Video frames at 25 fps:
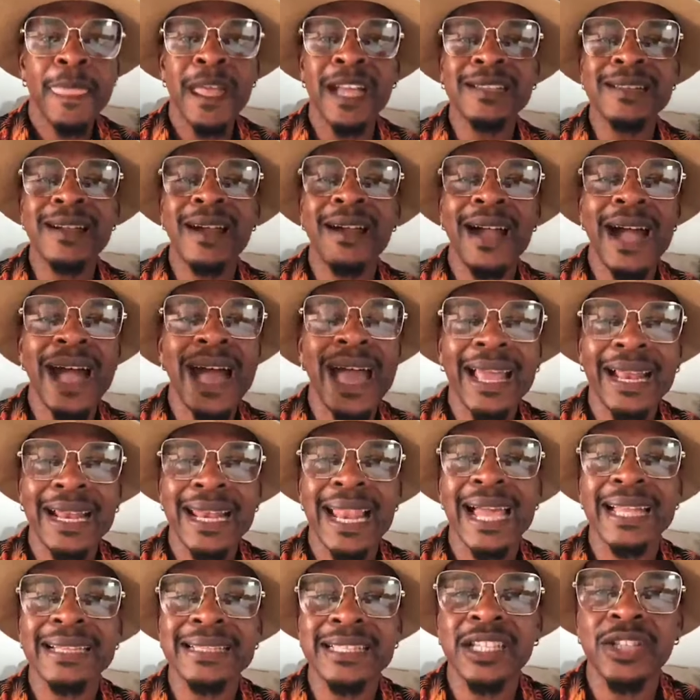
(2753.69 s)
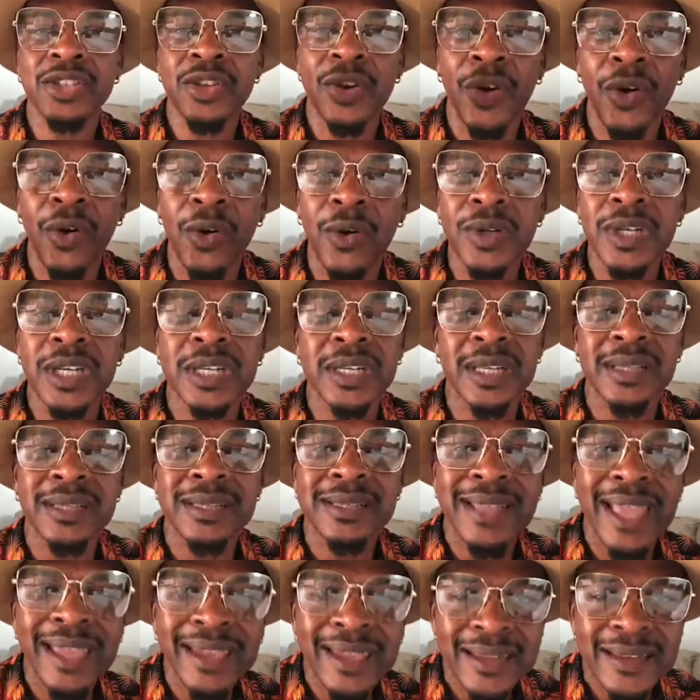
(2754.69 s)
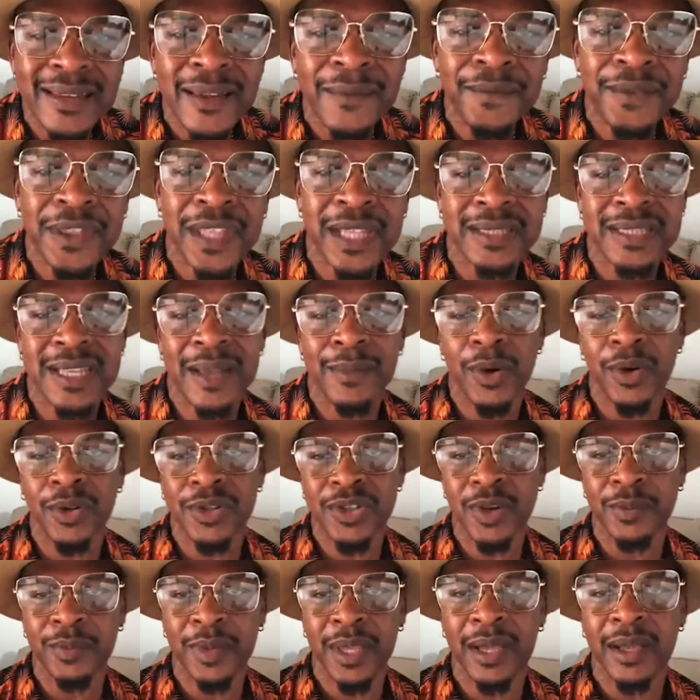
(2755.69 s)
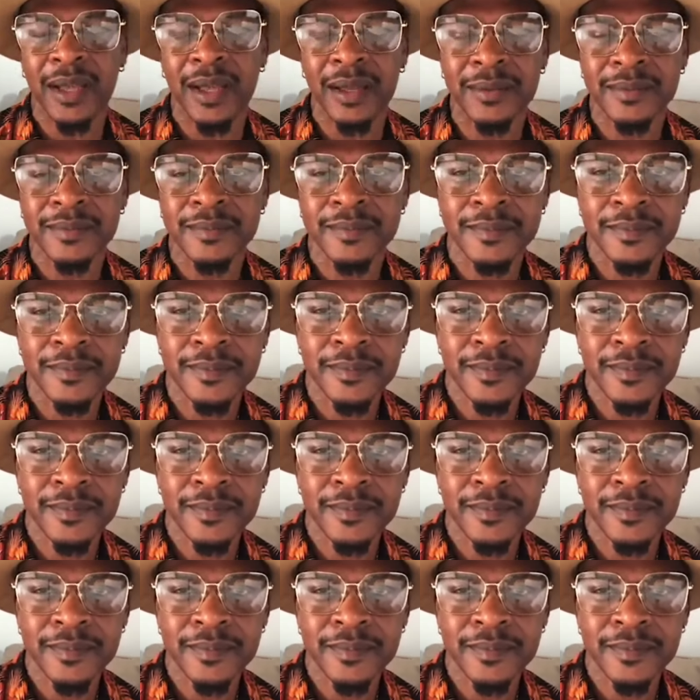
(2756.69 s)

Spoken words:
that are highlighting only the negative things about Jamaica.